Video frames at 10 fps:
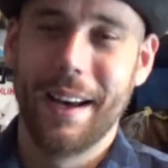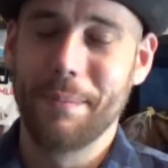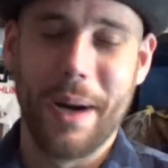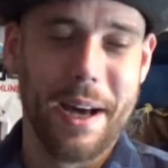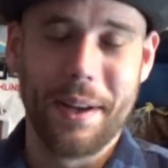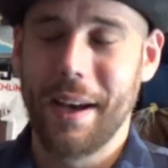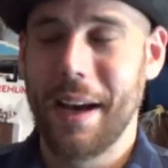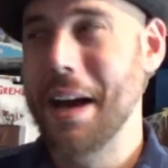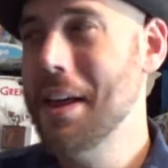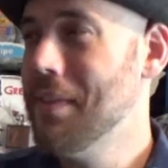Man,
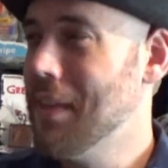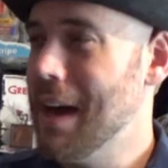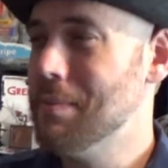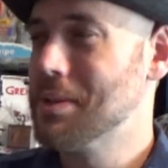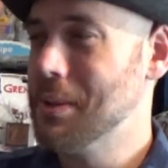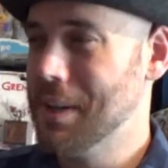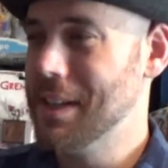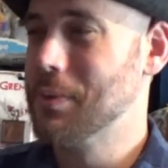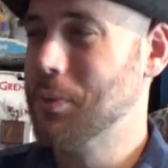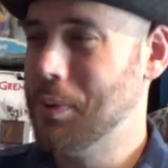and the episode
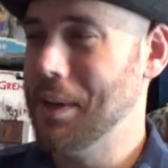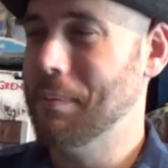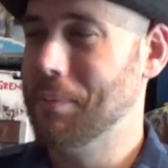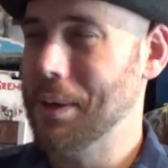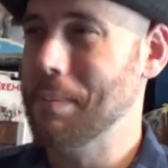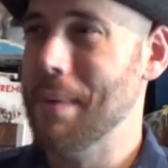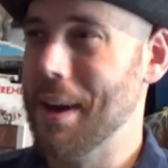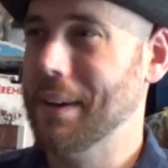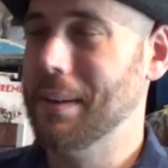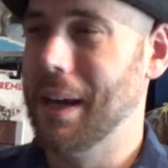is pretty
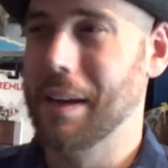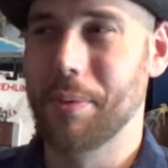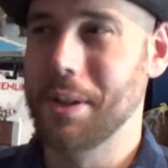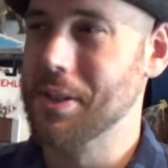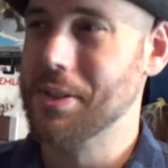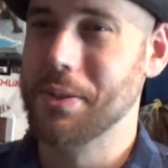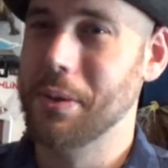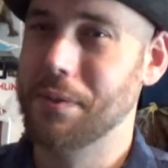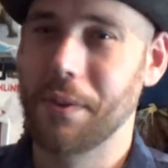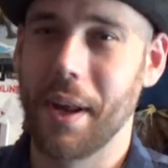mental, like, but it's just
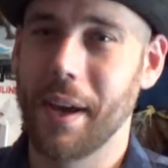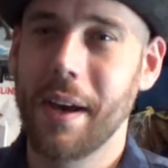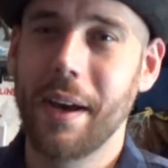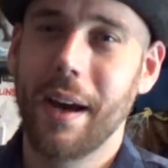so funny